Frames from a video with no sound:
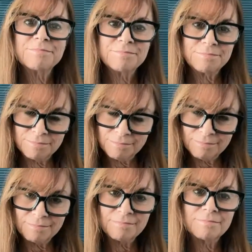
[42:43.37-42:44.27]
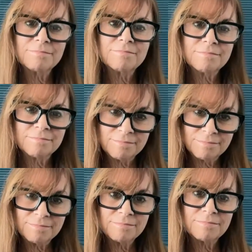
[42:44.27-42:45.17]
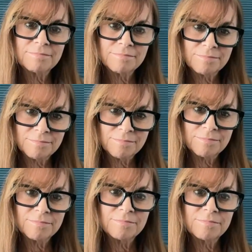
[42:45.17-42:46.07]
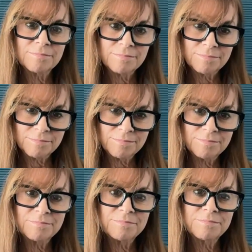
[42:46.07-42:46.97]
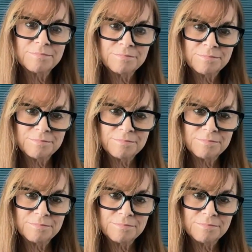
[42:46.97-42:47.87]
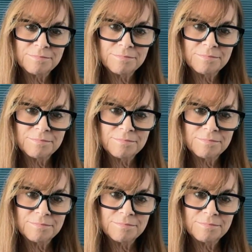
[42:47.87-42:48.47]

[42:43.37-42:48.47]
No words are spoken by the person on screen.